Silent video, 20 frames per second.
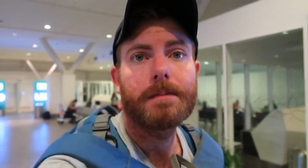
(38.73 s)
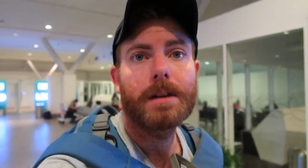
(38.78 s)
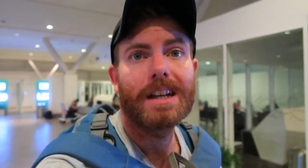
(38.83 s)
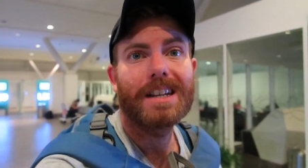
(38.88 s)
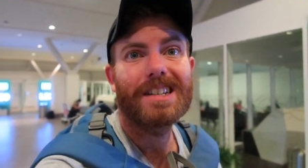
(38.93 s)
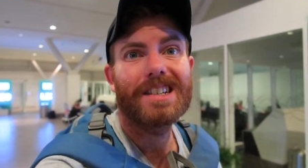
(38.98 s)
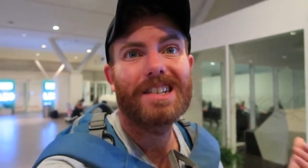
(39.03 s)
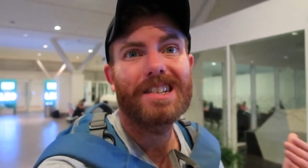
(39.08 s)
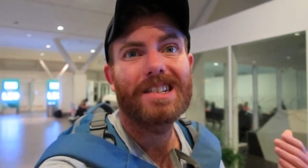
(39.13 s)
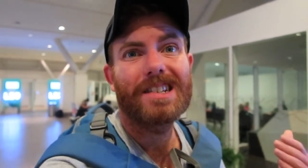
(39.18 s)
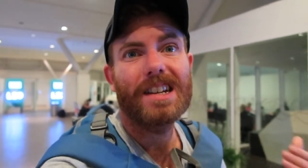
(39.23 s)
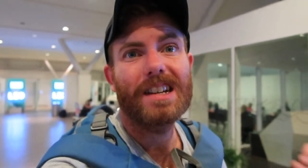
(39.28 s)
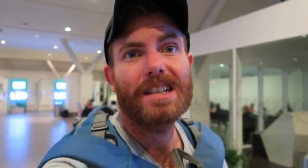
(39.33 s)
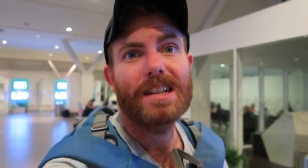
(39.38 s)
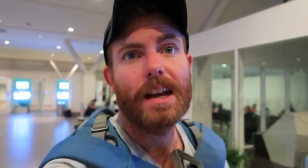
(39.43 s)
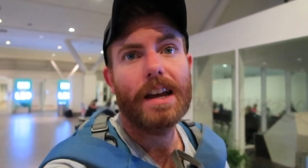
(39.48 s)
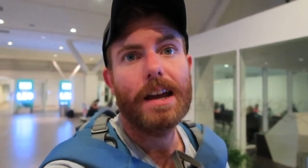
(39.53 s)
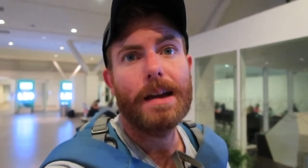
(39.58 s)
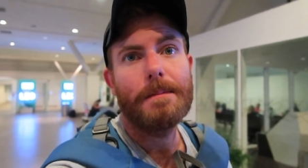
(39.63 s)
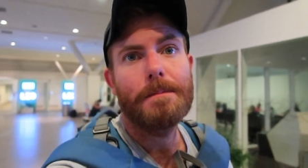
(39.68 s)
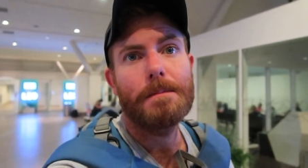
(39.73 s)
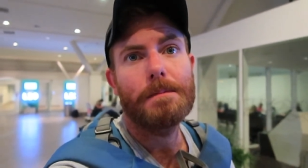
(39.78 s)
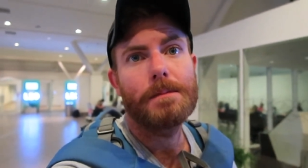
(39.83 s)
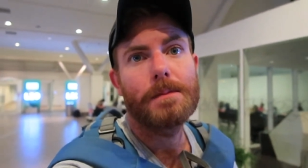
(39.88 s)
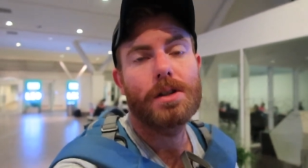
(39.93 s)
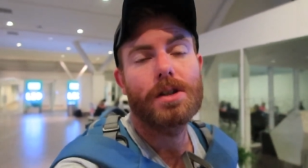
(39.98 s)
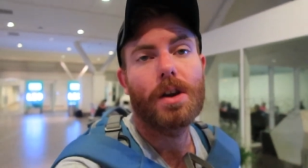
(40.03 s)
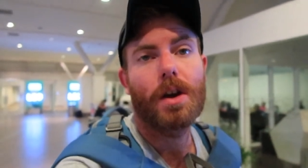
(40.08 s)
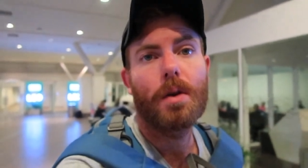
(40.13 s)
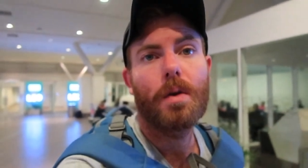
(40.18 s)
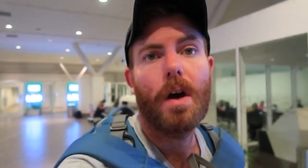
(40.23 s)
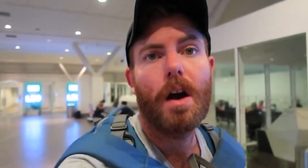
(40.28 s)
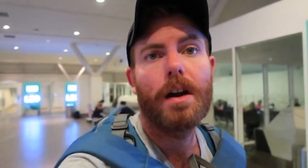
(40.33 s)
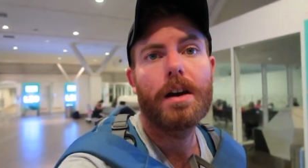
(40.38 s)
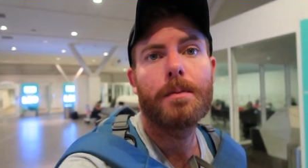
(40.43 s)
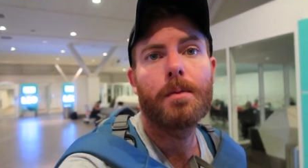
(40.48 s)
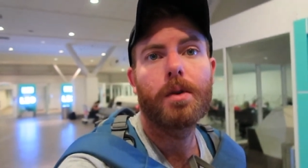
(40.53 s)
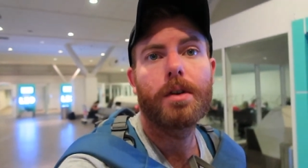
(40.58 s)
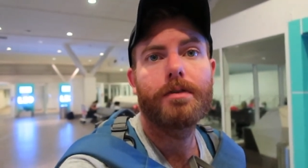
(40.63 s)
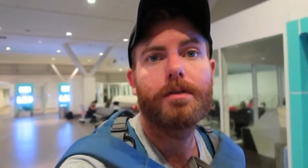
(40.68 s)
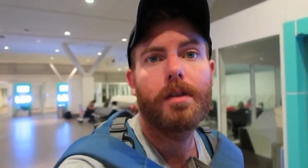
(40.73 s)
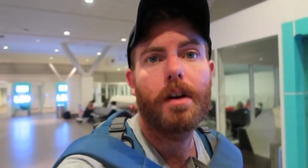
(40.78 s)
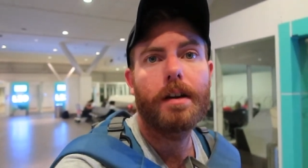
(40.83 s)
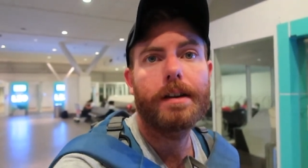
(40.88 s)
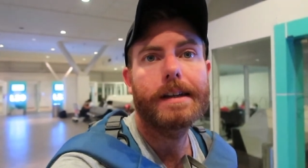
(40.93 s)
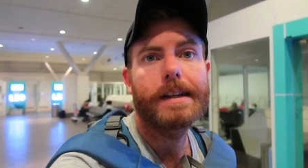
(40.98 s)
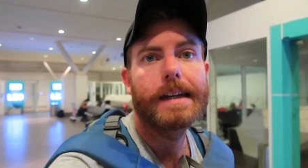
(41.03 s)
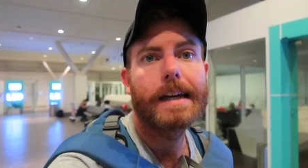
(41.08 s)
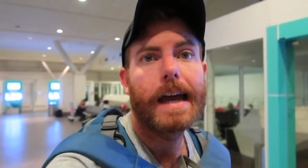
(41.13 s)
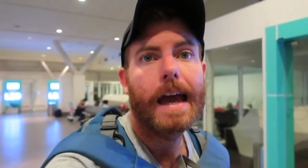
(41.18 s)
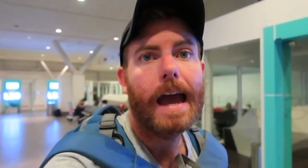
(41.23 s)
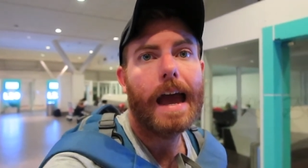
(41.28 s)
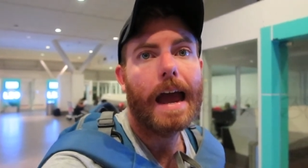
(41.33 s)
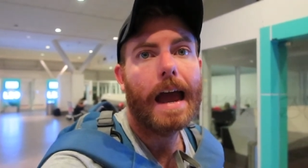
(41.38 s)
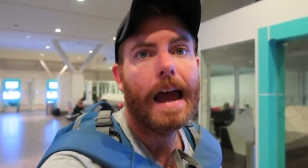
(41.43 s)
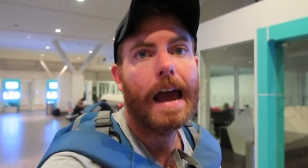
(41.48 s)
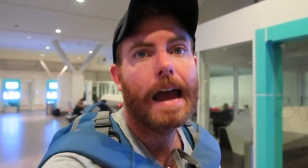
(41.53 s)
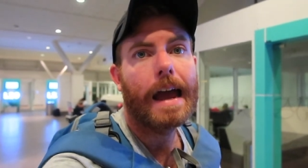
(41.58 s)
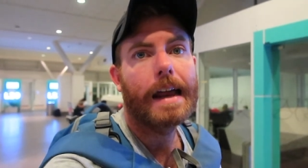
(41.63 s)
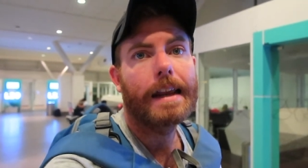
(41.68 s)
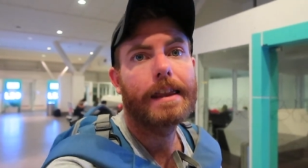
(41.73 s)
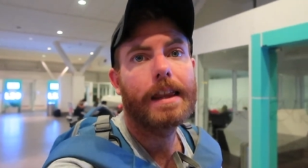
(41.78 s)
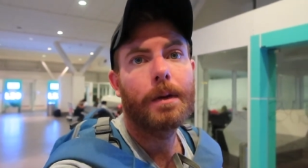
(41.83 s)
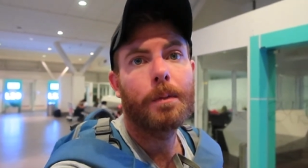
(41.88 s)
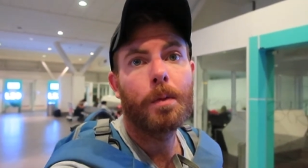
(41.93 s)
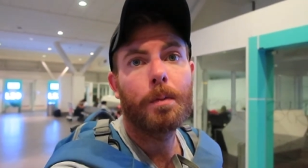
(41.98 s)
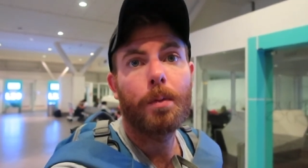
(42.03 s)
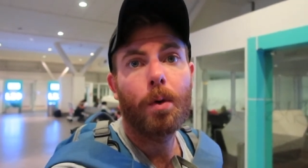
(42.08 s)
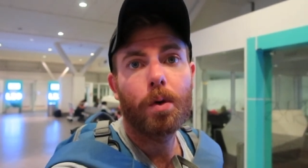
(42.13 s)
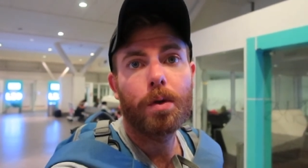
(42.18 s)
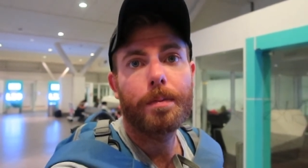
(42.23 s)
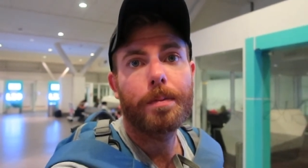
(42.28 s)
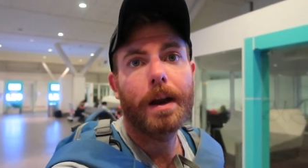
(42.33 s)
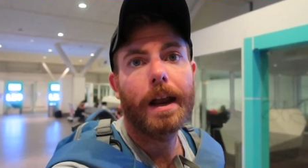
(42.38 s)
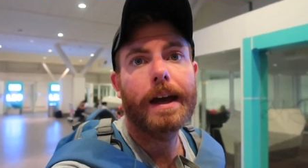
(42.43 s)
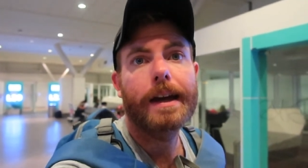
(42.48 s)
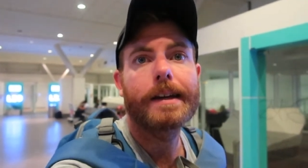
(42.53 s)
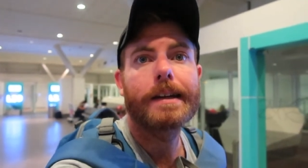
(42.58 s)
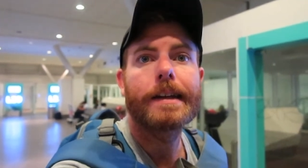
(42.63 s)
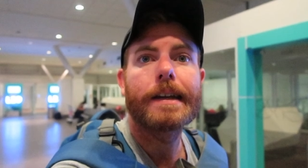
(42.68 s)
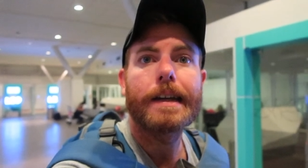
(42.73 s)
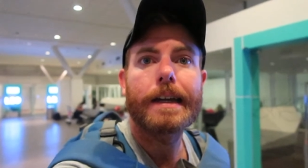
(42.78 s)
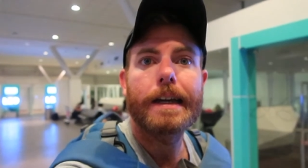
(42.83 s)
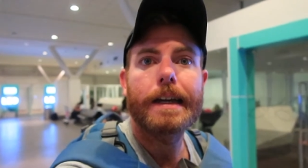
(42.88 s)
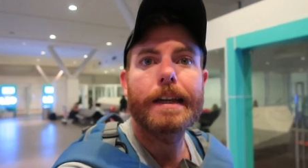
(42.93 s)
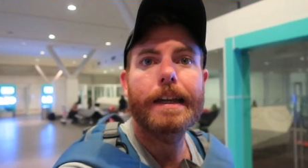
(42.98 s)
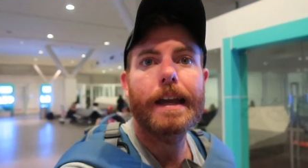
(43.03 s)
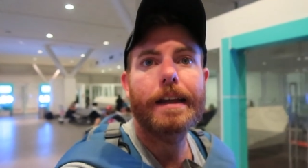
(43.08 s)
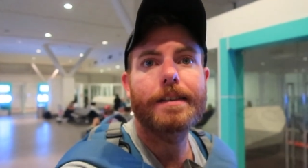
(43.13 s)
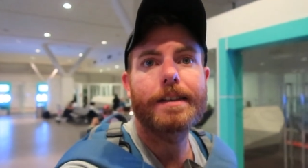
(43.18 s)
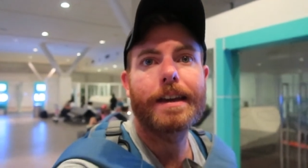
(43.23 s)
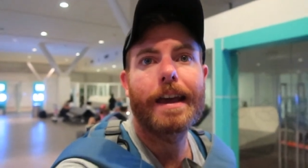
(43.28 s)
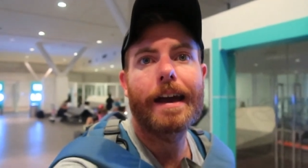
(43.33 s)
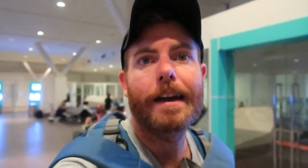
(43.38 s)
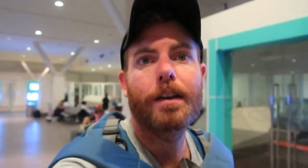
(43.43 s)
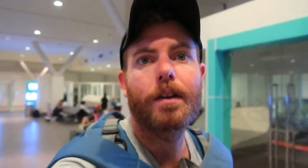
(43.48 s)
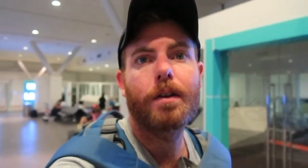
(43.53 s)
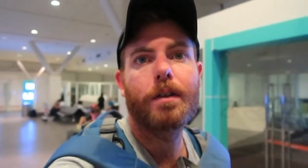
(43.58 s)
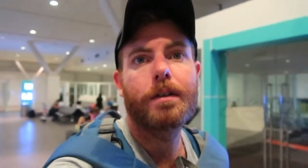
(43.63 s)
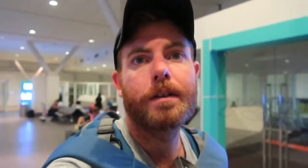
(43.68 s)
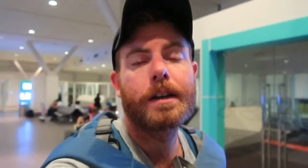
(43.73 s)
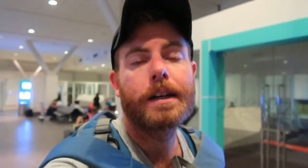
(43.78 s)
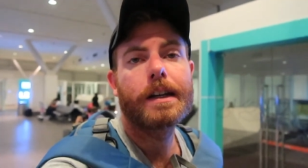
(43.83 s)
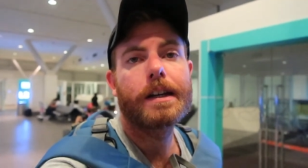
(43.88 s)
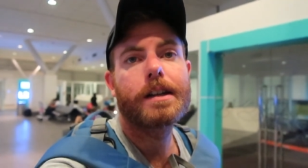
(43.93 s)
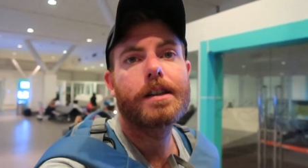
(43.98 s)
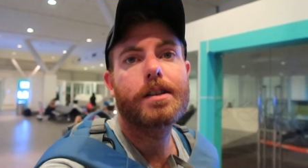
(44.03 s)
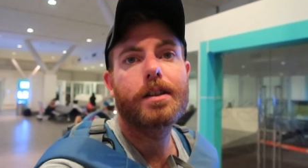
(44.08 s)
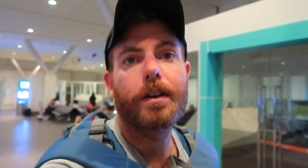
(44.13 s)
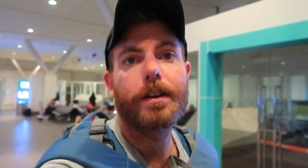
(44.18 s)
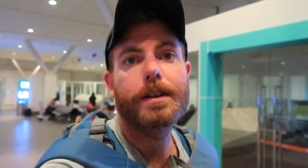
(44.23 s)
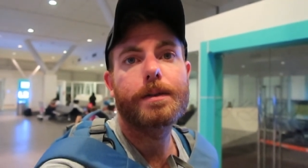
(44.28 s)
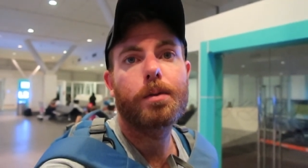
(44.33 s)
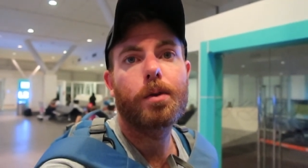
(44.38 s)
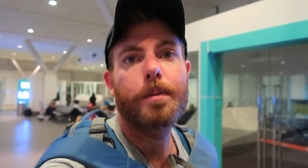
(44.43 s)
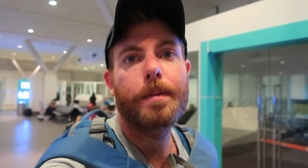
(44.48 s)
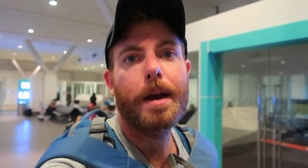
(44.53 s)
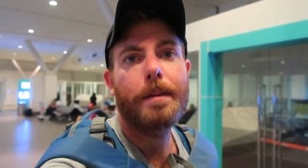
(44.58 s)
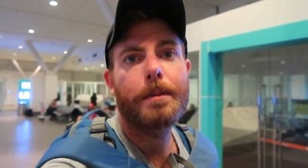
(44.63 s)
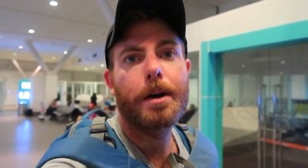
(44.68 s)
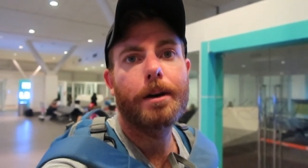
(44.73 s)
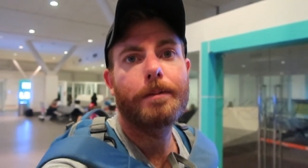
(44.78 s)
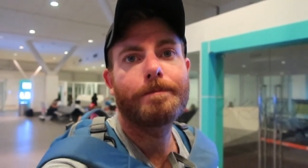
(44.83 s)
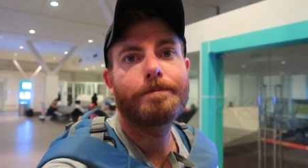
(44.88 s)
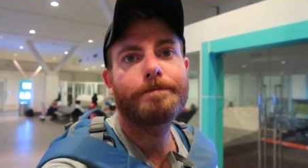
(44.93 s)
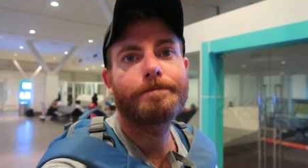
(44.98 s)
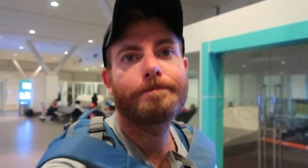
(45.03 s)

It's 6 AM, so early morning flight, and then we'll board the plane, get to Yangon, start exploring Myanmar.